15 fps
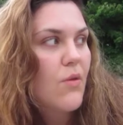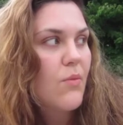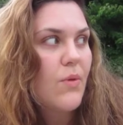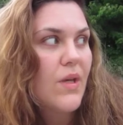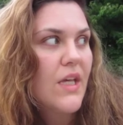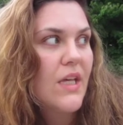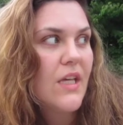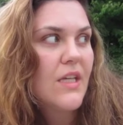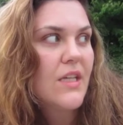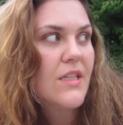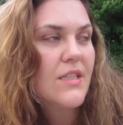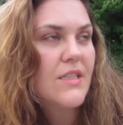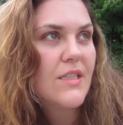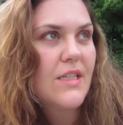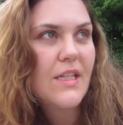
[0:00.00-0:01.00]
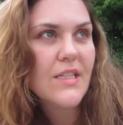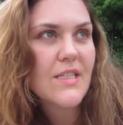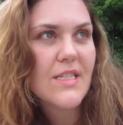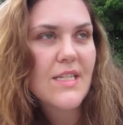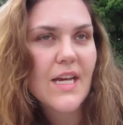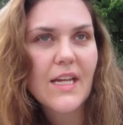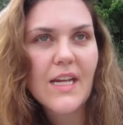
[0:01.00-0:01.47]
we need
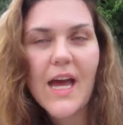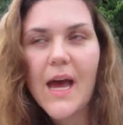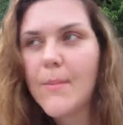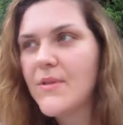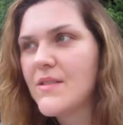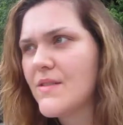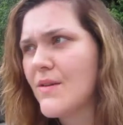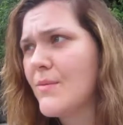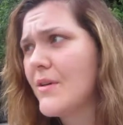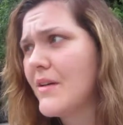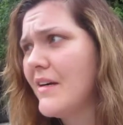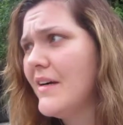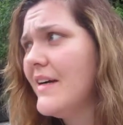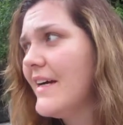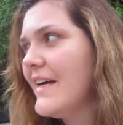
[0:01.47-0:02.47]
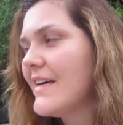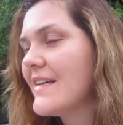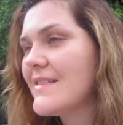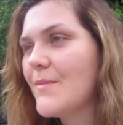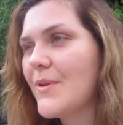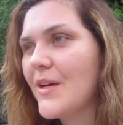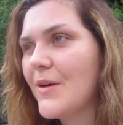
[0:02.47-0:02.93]
to take a nap. And so I'm like, all right, I
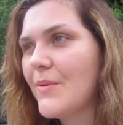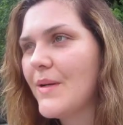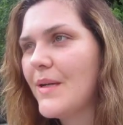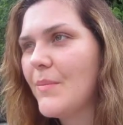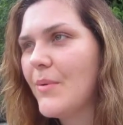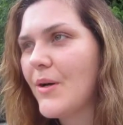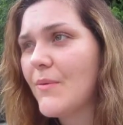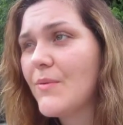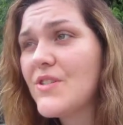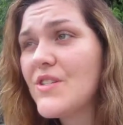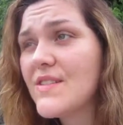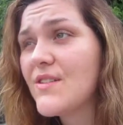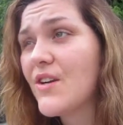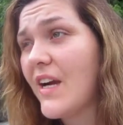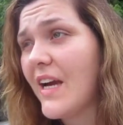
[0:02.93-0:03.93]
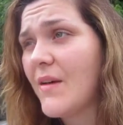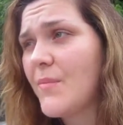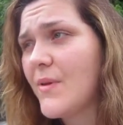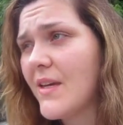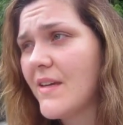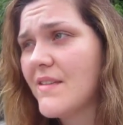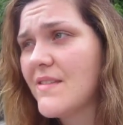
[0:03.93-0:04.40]
guess I'm gonna go read a book, which is
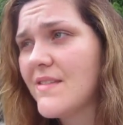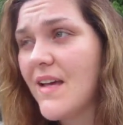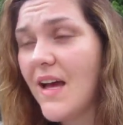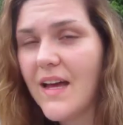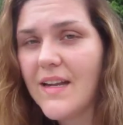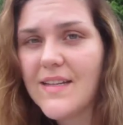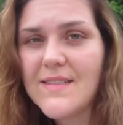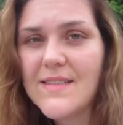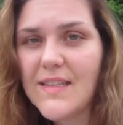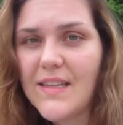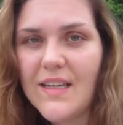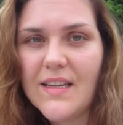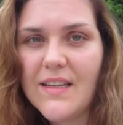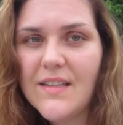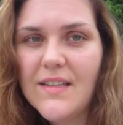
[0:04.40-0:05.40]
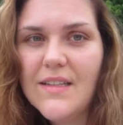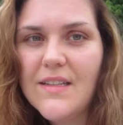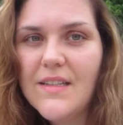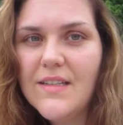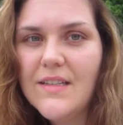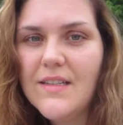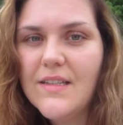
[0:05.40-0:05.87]
great because honestly,
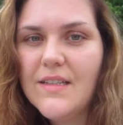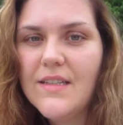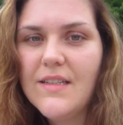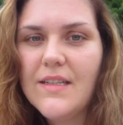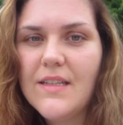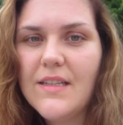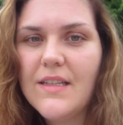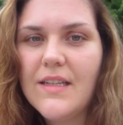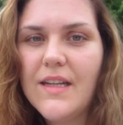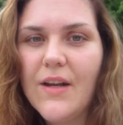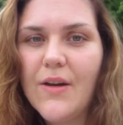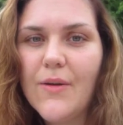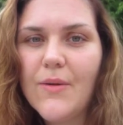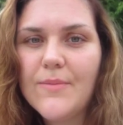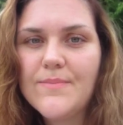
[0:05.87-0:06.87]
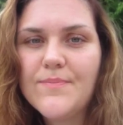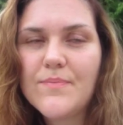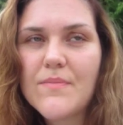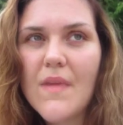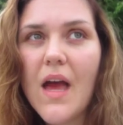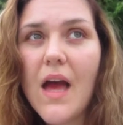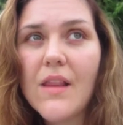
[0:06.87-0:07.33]
you know,
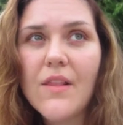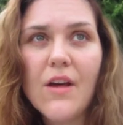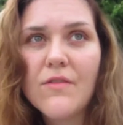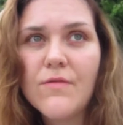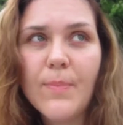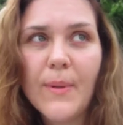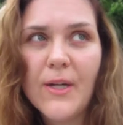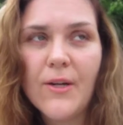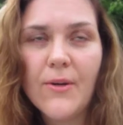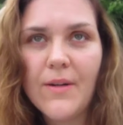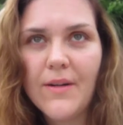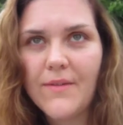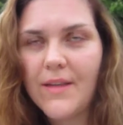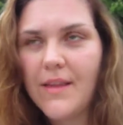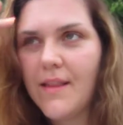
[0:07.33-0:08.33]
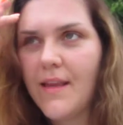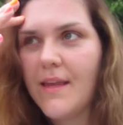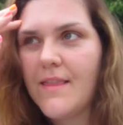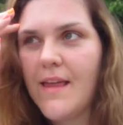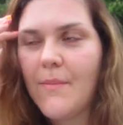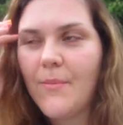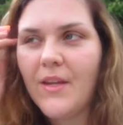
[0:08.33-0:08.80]
I love Berto and everything
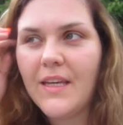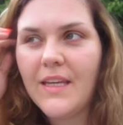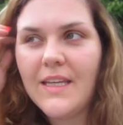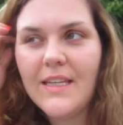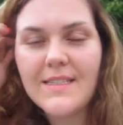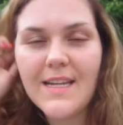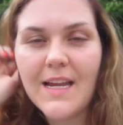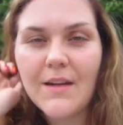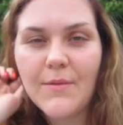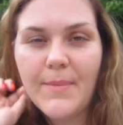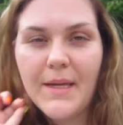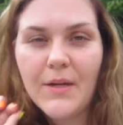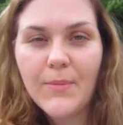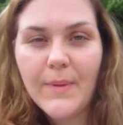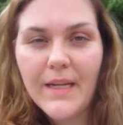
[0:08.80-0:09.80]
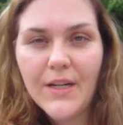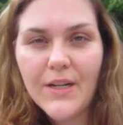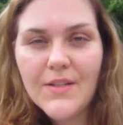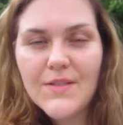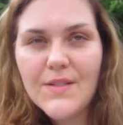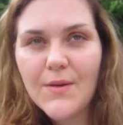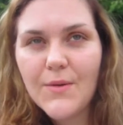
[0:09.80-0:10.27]
like that, but like he's not a big
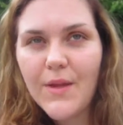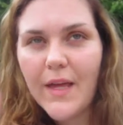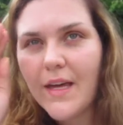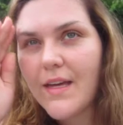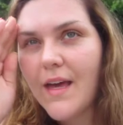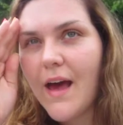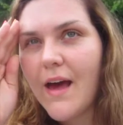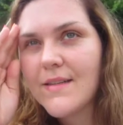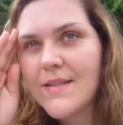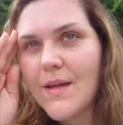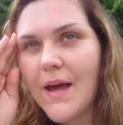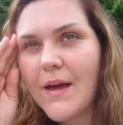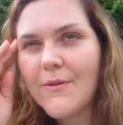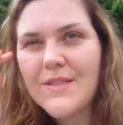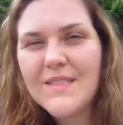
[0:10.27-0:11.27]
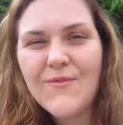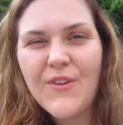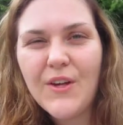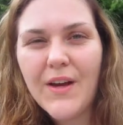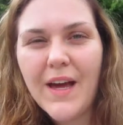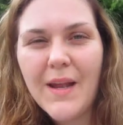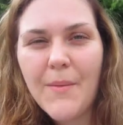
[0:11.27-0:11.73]
reader. So like, I, so I always
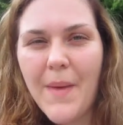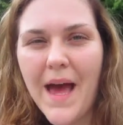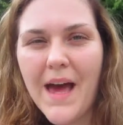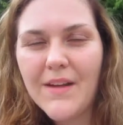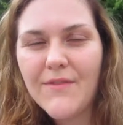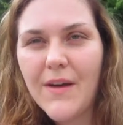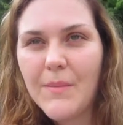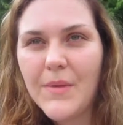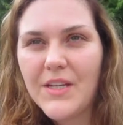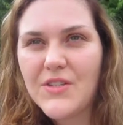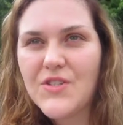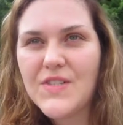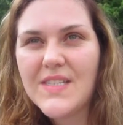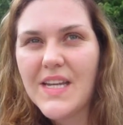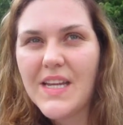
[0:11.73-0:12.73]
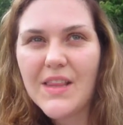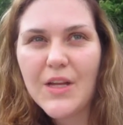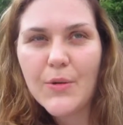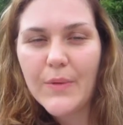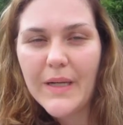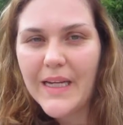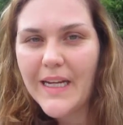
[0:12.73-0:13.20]
feel kind of bad if I'm like just sitting
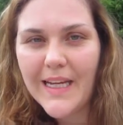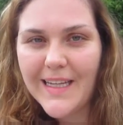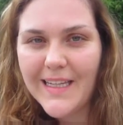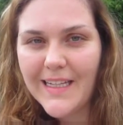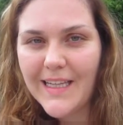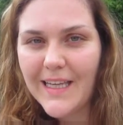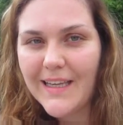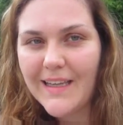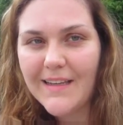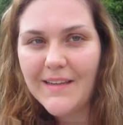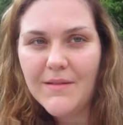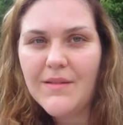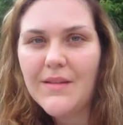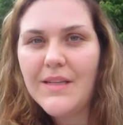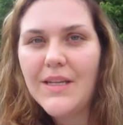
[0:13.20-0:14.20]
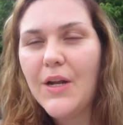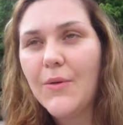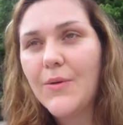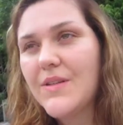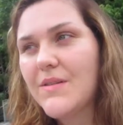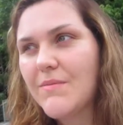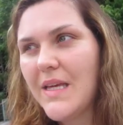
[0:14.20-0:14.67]
there reading and he, you
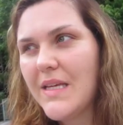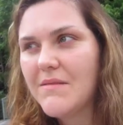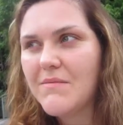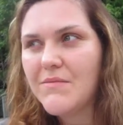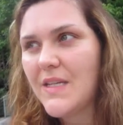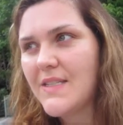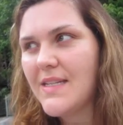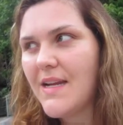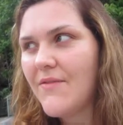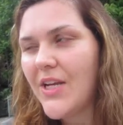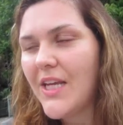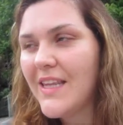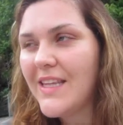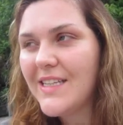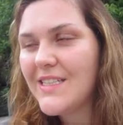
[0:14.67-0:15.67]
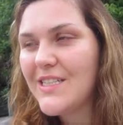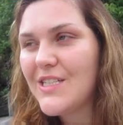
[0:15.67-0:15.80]
know, it doesn't have anything